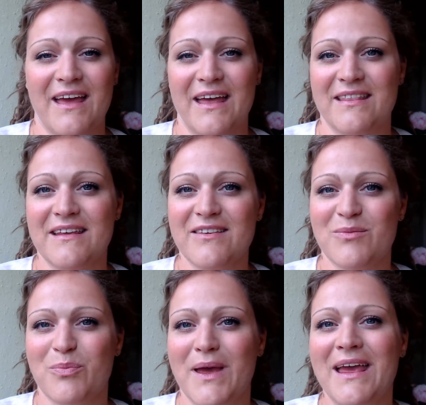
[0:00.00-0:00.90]
This
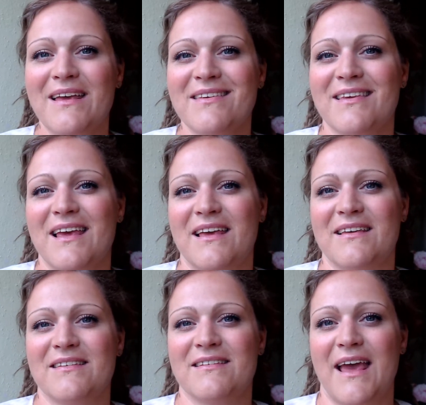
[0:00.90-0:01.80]
space
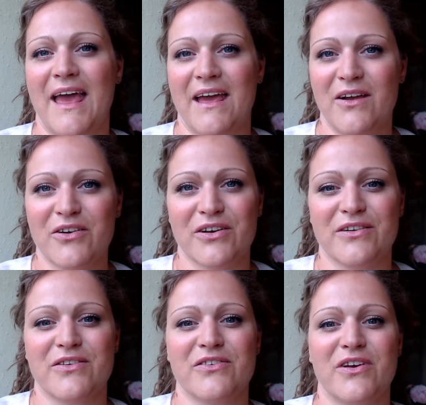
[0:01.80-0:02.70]
is anchored
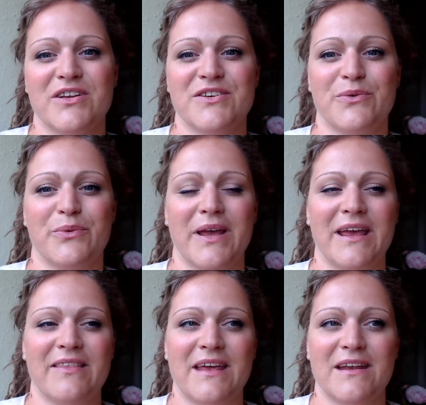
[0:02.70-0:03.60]
such a
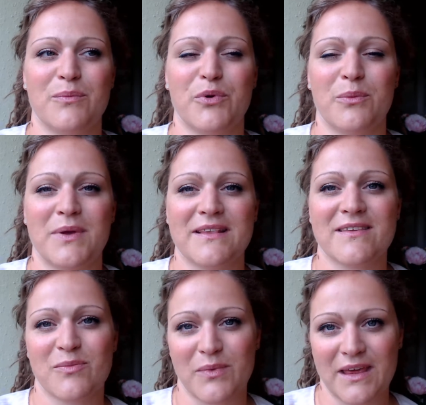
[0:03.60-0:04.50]
way that it
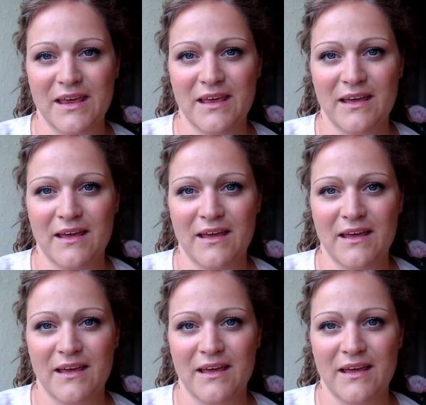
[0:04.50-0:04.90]
permits me,